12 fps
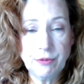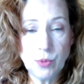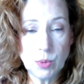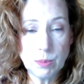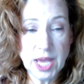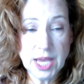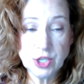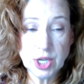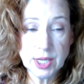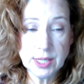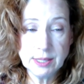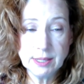
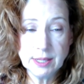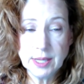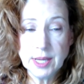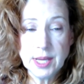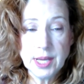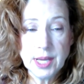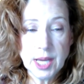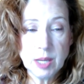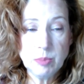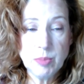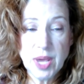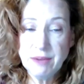formation
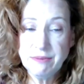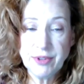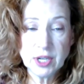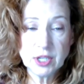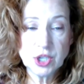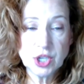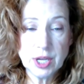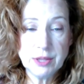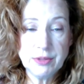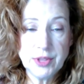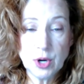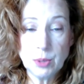and may
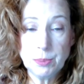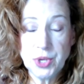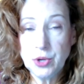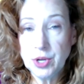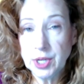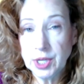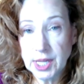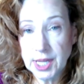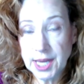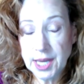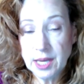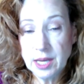function
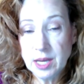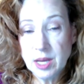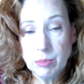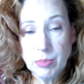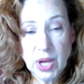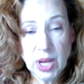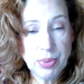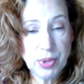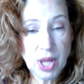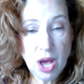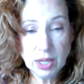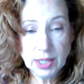therapeutically by
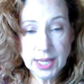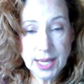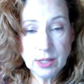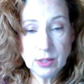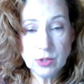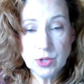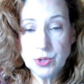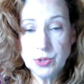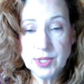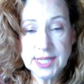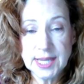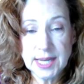blocking
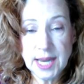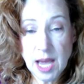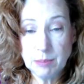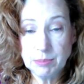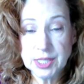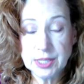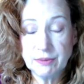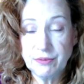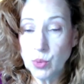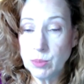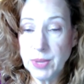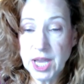new synapse
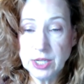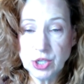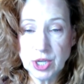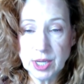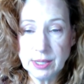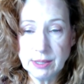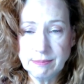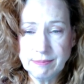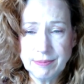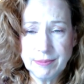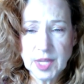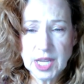formation.
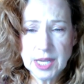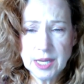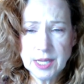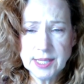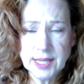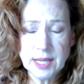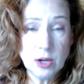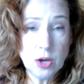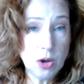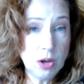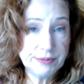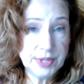It is an
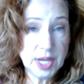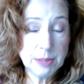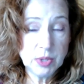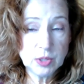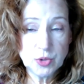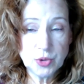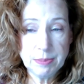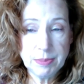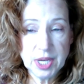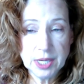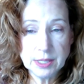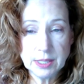off label
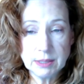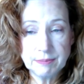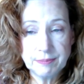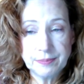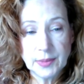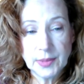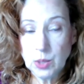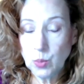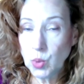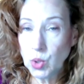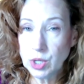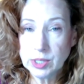treatment. It
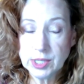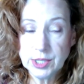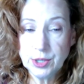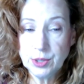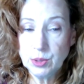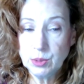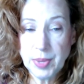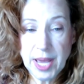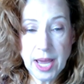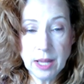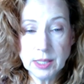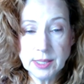works to
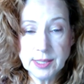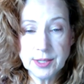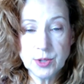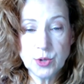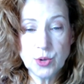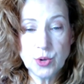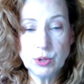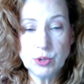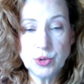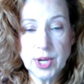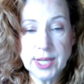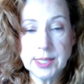balance the
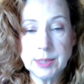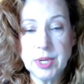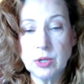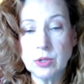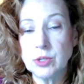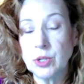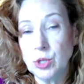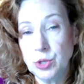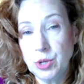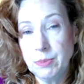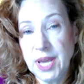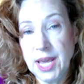neurotransmitters
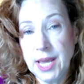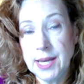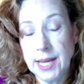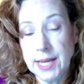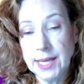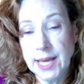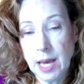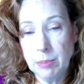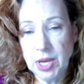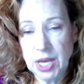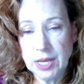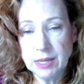glutamate and
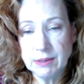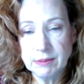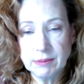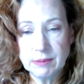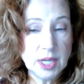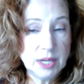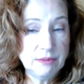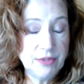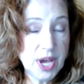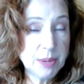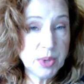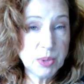GABA, and
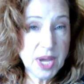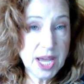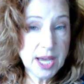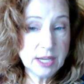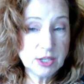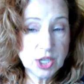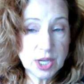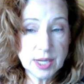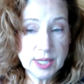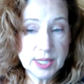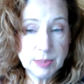fibromyalgia